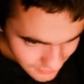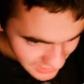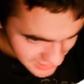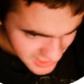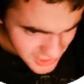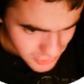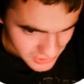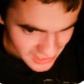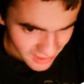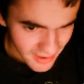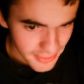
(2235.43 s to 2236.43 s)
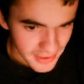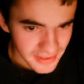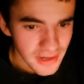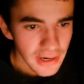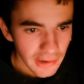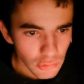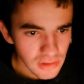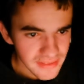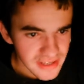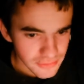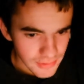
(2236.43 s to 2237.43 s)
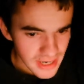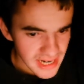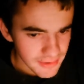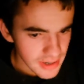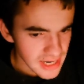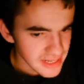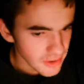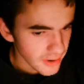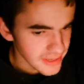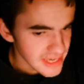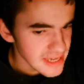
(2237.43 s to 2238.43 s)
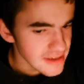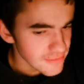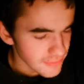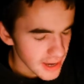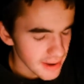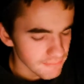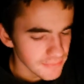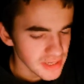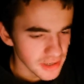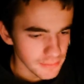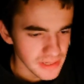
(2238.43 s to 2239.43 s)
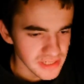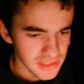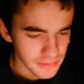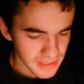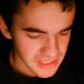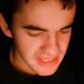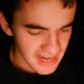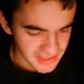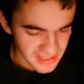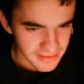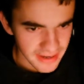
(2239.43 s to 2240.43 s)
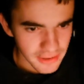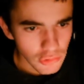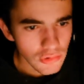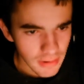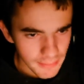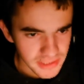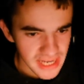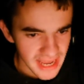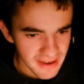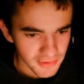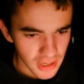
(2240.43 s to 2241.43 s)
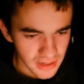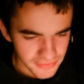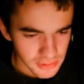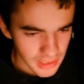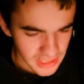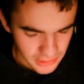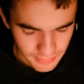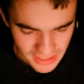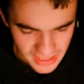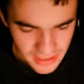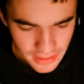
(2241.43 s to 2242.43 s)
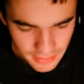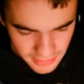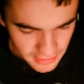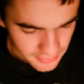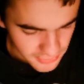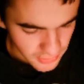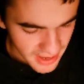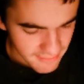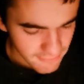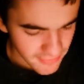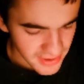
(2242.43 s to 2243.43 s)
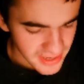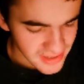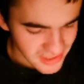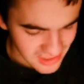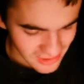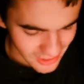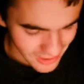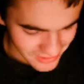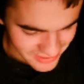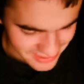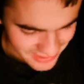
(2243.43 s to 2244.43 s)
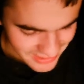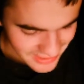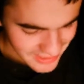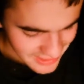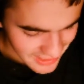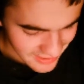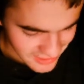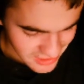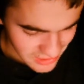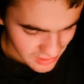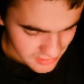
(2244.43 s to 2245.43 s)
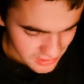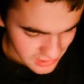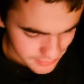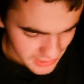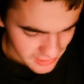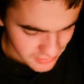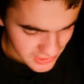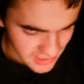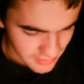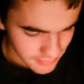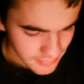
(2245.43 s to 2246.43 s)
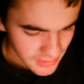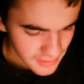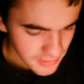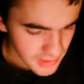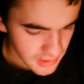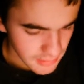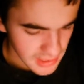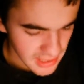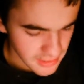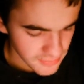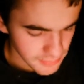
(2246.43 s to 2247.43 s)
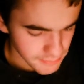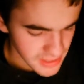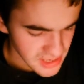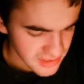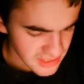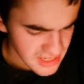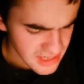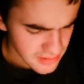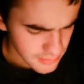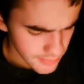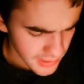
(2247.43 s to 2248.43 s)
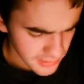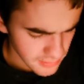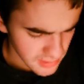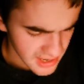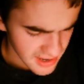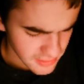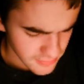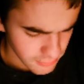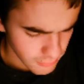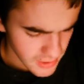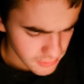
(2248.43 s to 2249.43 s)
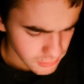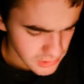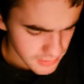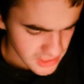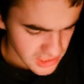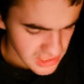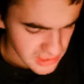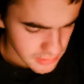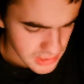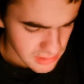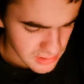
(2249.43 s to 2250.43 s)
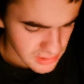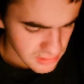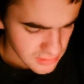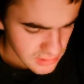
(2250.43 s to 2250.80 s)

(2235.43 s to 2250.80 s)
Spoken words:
it's interesting, I think, all of these really, really naive, you know, pieces of personality, they all represent Eva, if you ask me. You know, I've got envy, sloth, I suppose, in, you know, a lack of ability and lack of will to actually do anything.